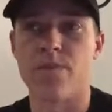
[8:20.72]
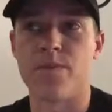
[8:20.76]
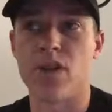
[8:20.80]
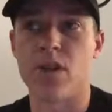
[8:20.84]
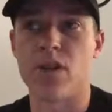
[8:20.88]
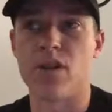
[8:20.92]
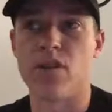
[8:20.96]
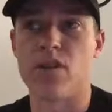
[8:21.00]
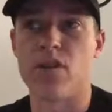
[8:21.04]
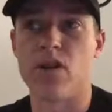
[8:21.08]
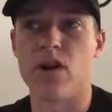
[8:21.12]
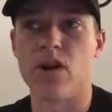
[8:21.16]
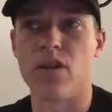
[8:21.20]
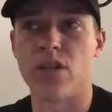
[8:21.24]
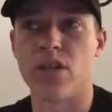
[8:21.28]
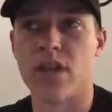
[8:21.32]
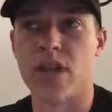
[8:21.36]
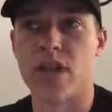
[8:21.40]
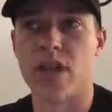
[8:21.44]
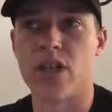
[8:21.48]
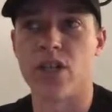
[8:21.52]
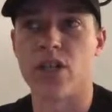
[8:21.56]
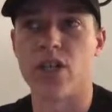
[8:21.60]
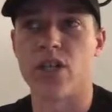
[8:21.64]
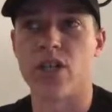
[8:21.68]

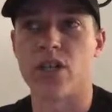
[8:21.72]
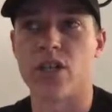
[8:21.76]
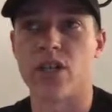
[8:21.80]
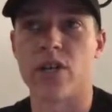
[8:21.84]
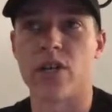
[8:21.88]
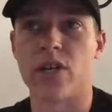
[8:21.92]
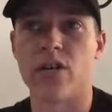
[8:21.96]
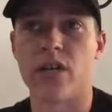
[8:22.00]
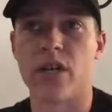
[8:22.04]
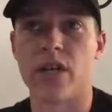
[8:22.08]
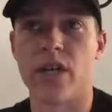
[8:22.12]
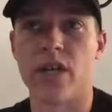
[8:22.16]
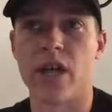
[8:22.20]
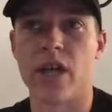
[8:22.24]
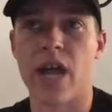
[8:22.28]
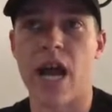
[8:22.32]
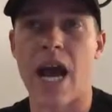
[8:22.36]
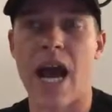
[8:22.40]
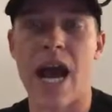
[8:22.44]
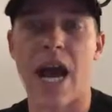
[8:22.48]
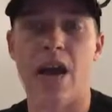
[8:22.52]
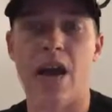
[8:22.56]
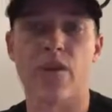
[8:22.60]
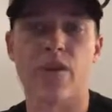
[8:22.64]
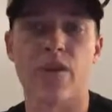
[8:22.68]
consolidation occurring
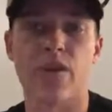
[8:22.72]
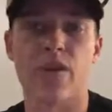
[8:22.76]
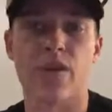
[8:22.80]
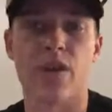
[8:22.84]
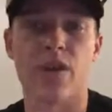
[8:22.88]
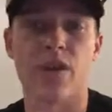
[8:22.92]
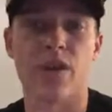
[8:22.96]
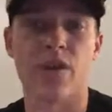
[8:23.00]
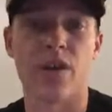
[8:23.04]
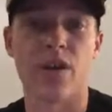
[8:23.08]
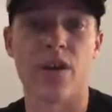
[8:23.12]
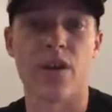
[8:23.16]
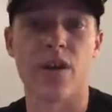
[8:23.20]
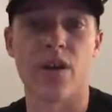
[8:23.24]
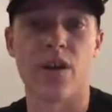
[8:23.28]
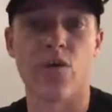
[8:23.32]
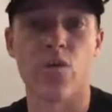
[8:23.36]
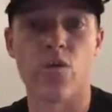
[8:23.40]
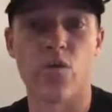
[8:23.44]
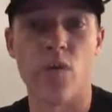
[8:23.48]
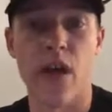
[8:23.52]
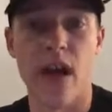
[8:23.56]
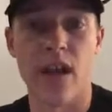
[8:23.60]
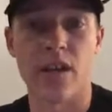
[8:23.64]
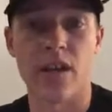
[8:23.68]
after,
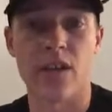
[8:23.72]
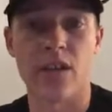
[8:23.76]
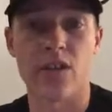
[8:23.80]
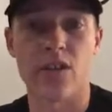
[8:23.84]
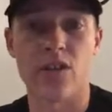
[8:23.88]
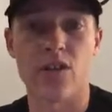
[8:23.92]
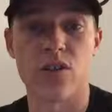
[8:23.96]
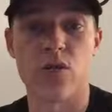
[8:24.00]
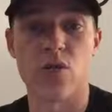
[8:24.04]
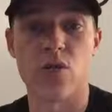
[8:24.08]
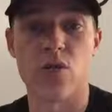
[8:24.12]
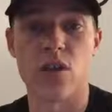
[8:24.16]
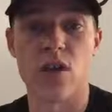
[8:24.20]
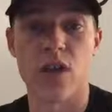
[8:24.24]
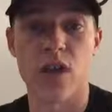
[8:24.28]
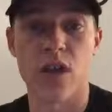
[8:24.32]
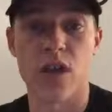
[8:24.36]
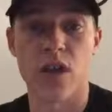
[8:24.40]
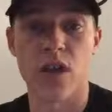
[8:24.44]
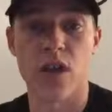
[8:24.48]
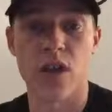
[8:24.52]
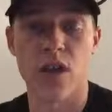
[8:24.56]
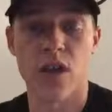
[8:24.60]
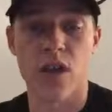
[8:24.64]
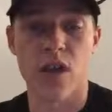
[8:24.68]

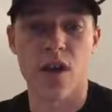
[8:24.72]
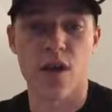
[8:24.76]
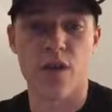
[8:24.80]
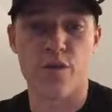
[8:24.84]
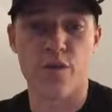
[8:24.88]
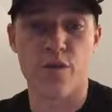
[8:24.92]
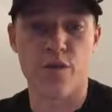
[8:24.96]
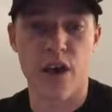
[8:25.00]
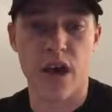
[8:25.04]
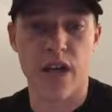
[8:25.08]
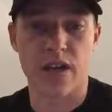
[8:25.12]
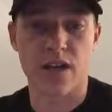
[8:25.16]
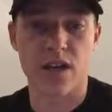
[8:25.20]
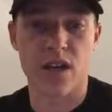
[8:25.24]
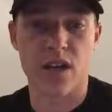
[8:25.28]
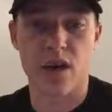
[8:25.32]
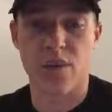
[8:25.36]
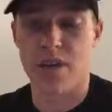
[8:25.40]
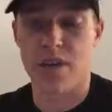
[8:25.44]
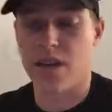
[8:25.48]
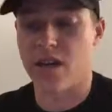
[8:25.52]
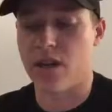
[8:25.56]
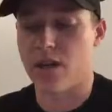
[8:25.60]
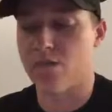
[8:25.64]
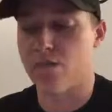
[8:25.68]
regulatory effect
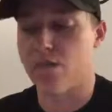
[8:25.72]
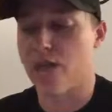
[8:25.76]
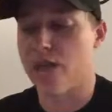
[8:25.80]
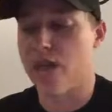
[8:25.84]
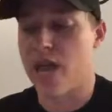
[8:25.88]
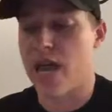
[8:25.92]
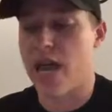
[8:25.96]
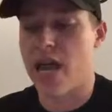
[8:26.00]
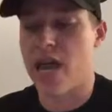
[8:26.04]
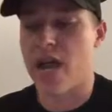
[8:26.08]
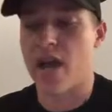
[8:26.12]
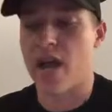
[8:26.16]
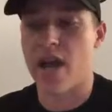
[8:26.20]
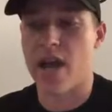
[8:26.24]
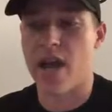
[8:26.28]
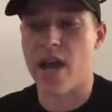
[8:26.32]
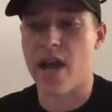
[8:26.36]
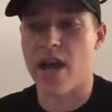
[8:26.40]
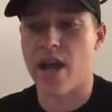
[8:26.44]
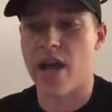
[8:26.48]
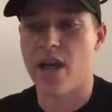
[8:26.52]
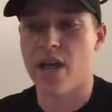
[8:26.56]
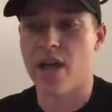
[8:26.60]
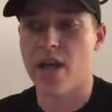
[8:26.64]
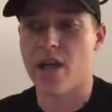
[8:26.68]
coming into play.
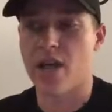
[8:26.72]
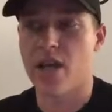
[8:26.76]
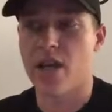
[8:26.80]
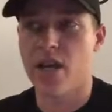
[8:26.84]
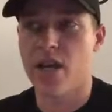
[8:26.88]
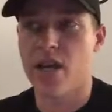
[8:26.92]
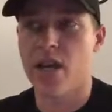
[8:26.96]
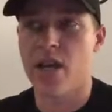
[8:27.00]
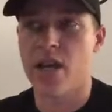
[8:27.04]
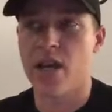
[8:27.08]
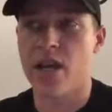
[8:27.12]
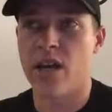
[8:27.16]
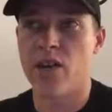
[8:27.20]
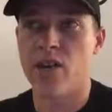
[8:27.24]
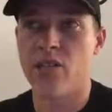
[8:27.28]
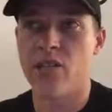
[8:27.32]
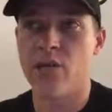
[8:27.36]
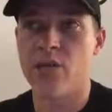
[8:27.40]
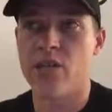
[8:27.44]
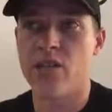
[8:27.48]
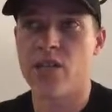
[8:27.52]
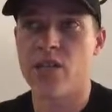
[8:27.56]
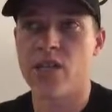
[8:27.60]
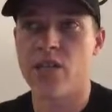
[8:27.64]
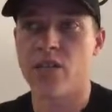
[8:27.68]
And it
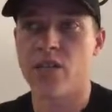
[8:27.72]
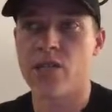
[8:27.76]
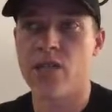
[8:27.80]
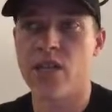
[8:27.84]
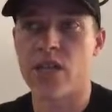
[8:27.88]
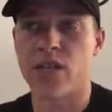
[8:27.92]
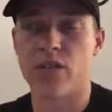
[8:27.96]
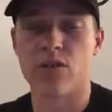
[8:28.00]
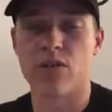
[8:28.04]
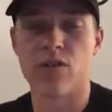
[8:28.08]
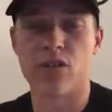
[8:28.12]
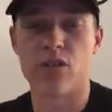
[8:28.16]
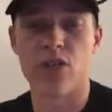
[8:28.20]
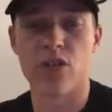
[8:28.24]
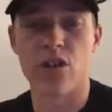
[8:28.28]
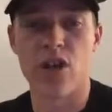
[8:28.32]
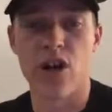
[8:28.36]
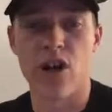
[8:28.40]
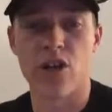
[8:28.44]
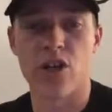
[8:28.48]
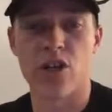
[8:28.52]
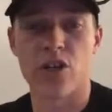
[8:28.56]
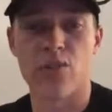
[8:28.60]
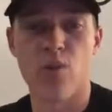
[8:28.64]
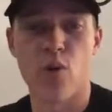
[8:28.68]
almost seems like there's a
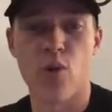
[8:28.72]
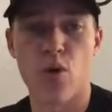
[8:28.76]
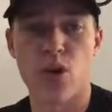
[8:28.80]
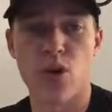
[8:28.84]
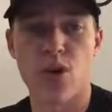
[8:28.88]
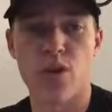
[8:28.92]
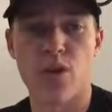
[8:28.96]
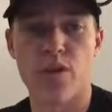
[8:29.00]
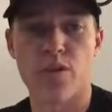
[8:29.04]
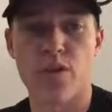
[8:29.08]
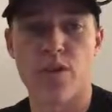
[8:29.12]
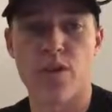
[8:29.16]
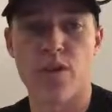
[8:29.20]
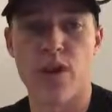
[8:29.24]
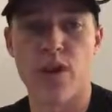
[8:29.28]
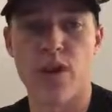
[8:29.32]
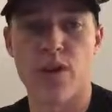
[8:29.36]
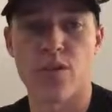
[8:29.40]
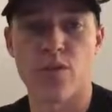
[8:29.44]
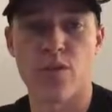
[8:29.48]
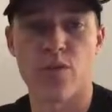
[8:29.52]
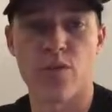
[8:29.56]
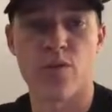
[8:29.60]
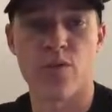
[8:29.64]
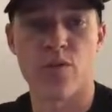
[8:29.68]
large portion of
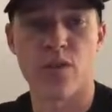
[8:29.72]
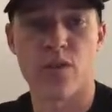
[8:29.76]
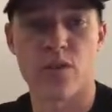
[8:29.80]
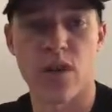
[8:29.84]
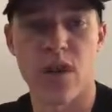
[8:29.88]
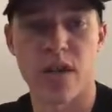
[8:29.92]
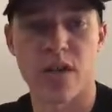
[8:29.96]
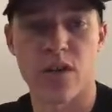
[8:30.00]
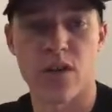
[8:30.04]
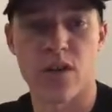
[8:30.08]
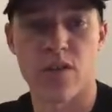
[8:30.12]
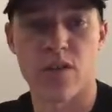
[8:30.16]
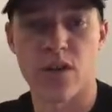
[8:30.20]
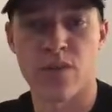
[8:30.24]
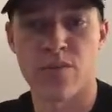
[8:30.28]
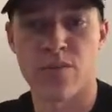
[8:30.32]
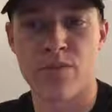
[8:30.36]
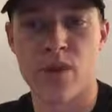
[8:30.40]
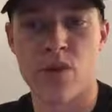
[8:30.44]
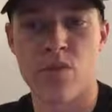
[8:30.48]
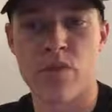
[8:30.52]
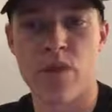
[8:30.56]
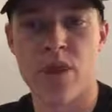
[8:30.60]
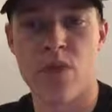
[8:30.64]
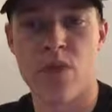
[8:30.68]
things with respect to
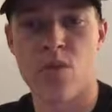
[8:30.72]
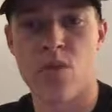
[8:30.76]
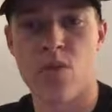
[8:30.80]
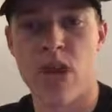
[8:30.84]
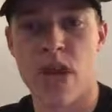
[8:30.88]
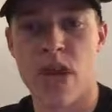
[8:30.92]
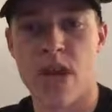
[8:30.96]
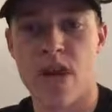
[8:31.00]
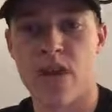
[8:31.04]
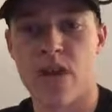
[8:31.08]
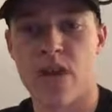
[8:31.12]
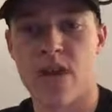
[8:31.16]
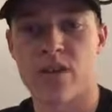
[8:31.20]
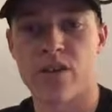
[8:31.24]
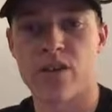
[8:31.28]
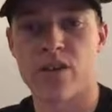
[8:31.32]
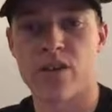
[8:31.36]
crypto that you can't